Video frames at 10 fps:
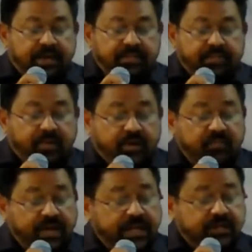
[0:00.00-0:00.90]
not
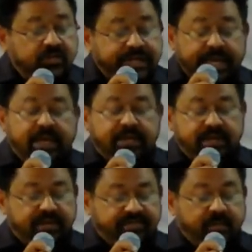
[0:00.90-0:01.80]
willing to yield
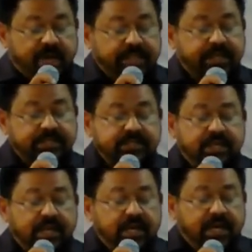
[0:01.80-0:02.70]
for others.
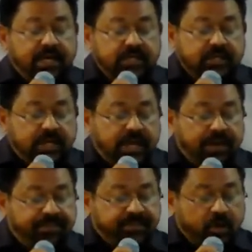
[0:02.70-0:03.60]

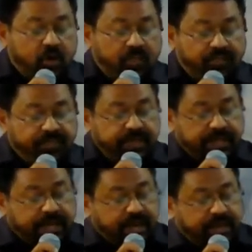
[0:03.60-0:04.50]
So,
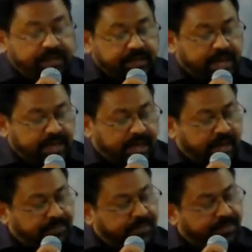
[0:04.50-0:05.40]
yeah, I,
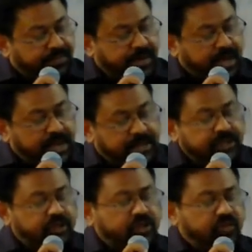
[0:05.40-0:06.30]
I, I urge
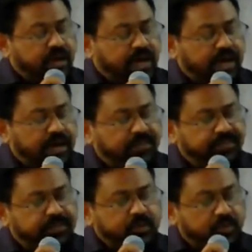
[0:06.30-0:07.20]
you to, uh,
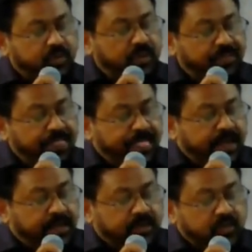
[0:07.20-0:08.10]
to,
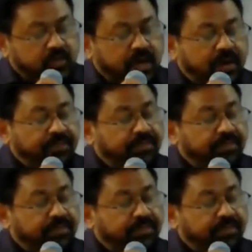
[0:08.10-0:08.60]
to, uh,